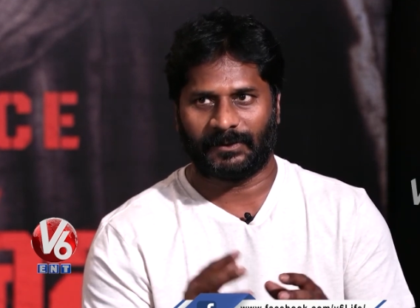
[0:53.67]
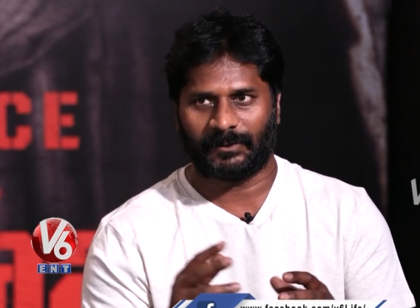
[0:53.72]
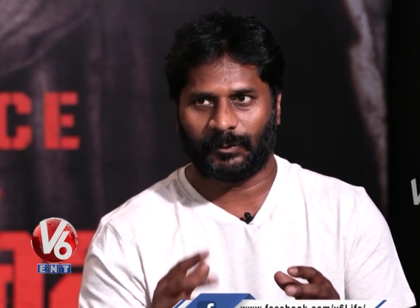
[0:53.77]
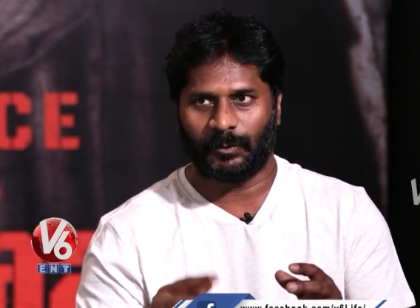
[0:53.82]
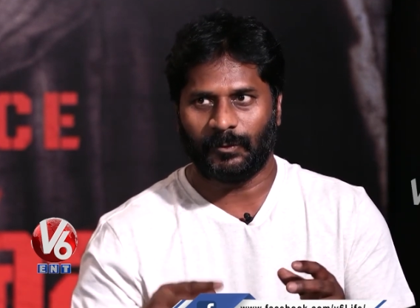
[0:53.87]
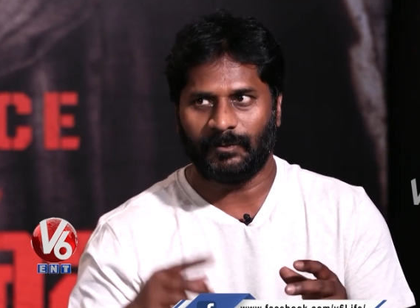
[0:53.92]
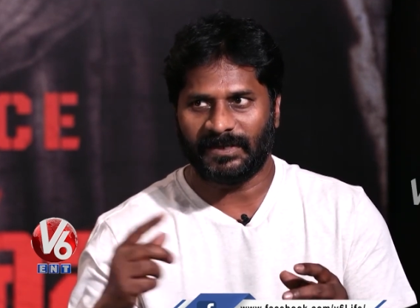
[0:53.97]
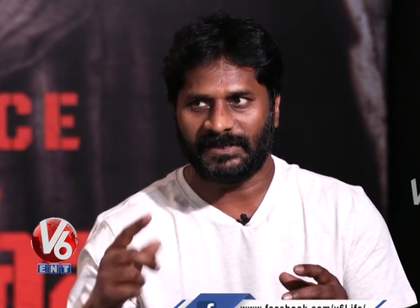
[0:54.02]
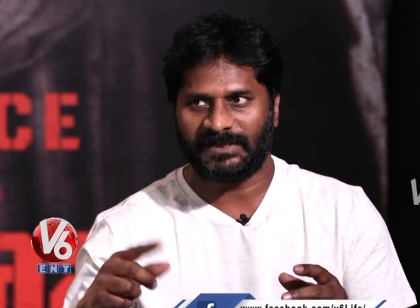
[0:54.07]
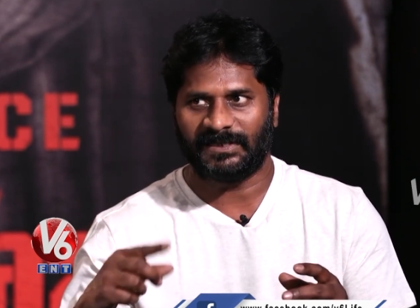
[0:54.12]

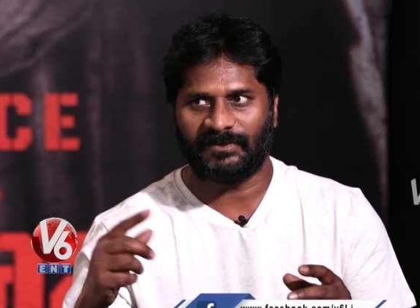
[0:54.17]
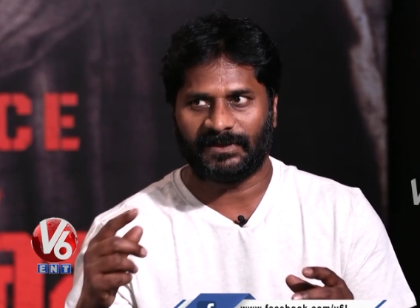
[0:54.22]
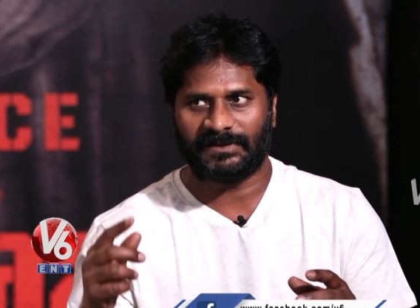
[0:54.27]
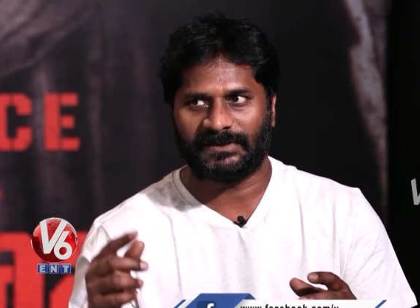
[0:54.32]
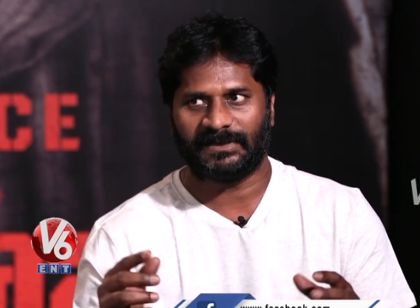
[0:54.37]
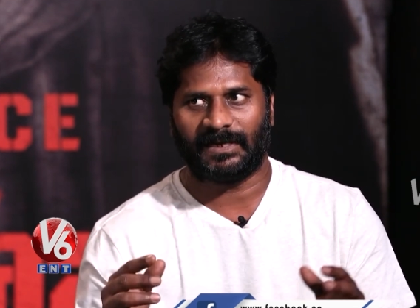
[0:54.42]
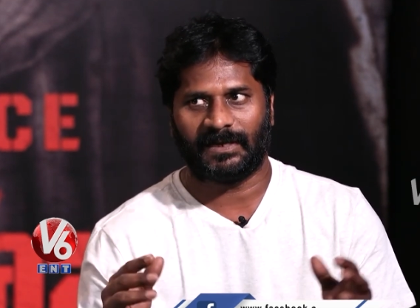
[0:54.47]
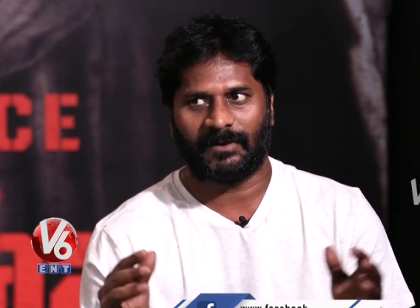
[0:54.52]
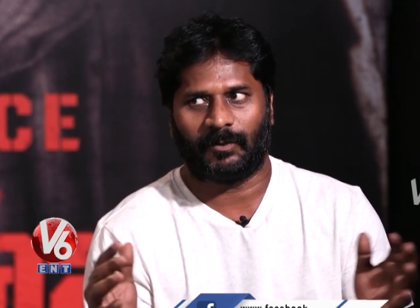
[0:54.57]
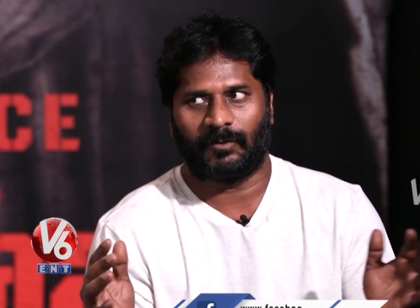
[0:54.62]
too much of a
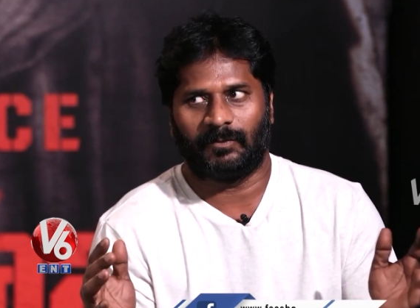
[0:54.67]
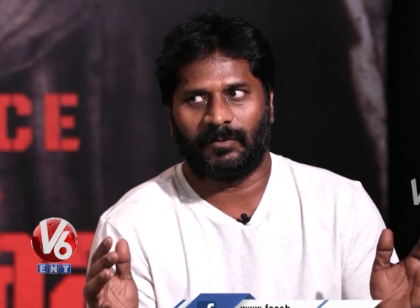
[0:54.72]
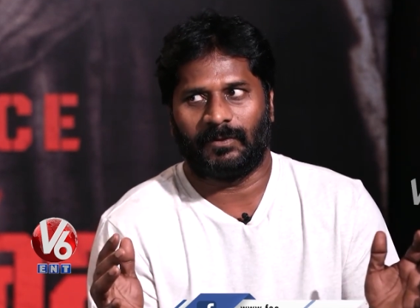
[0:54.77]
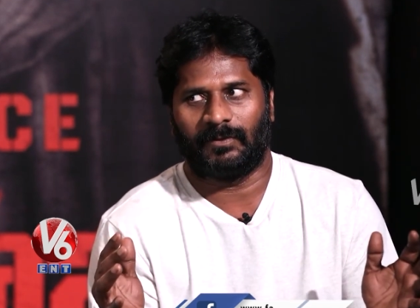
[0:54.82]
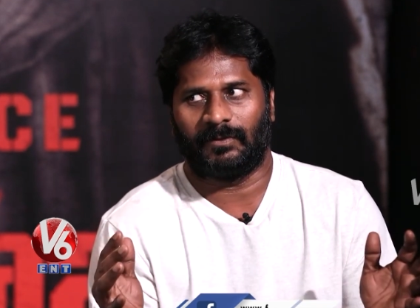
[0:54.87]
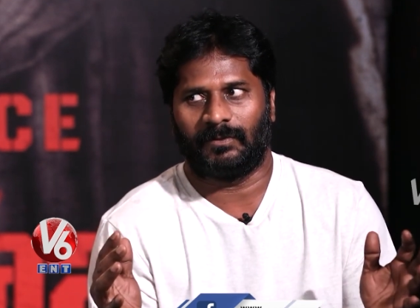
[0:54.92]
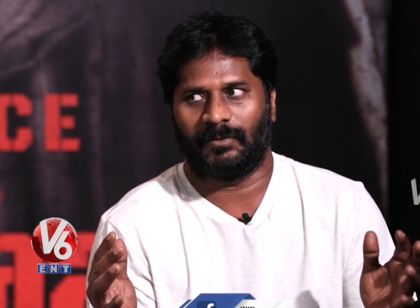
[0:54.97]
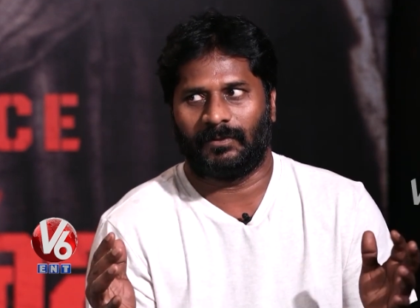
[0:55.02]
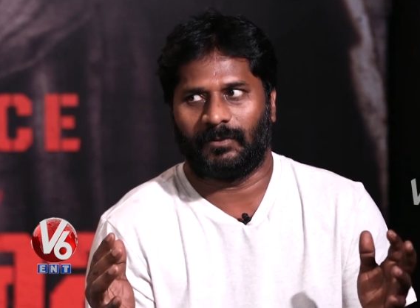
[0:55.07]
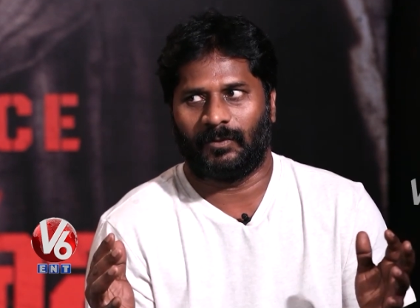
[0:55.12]
cha,
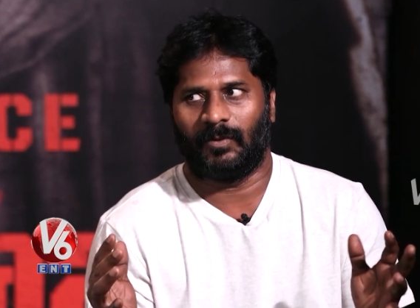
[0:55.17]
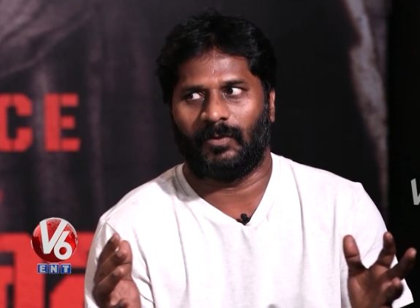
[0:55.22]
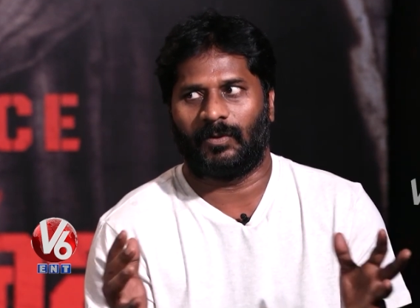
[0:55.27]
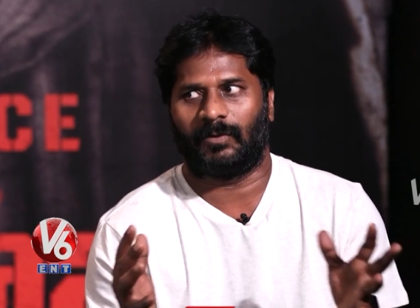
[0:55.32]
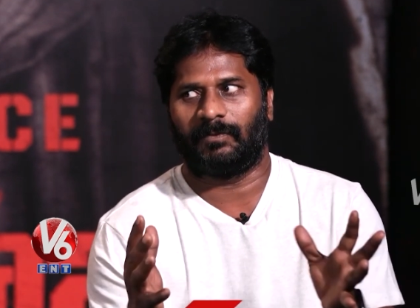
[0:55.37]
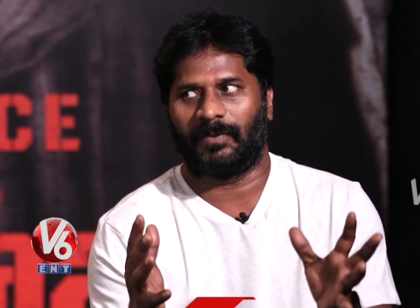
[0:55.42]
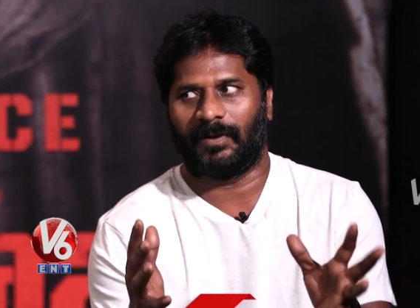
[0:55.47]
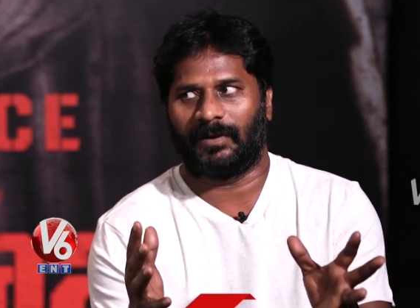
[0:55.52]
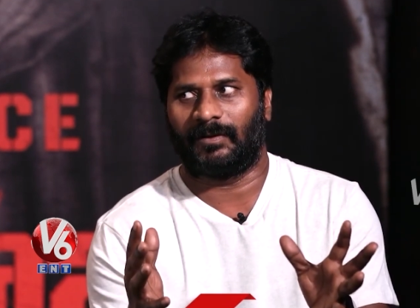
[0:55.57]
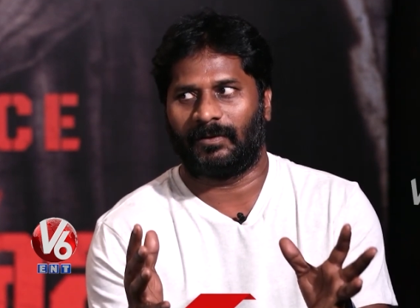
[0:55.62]
Rombo,
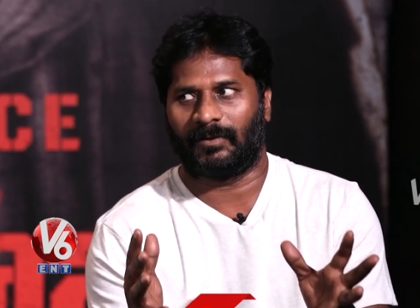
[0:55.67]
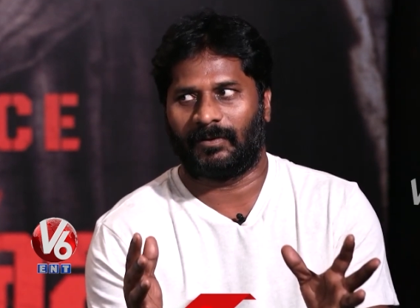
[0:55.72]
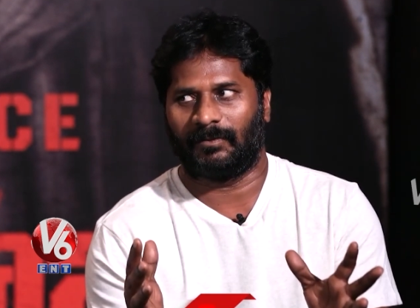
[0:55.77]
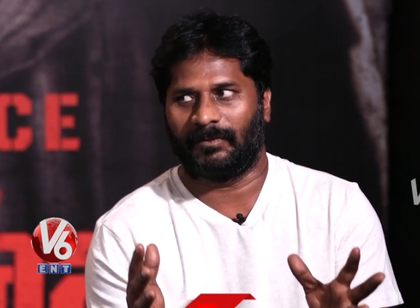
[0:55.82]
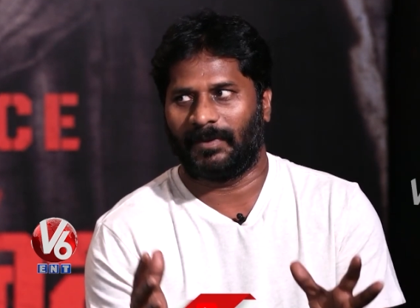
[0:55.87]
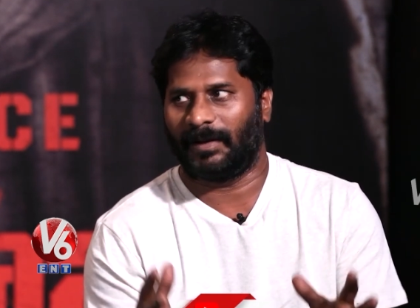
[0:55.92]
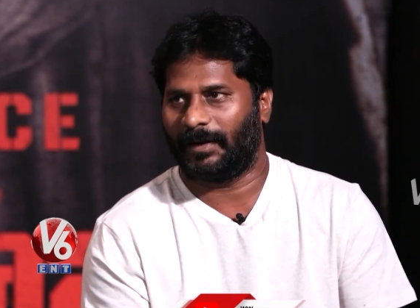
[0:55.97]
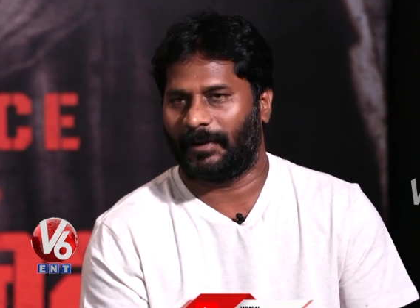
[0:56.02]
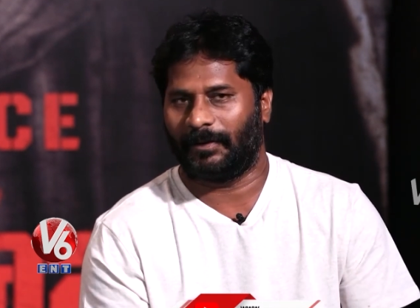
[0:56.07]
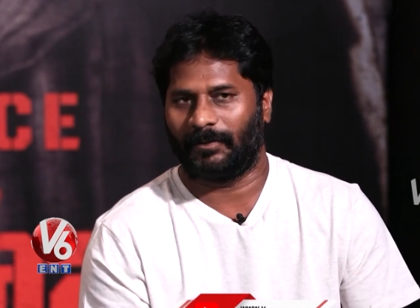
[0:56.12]
or Pandromari,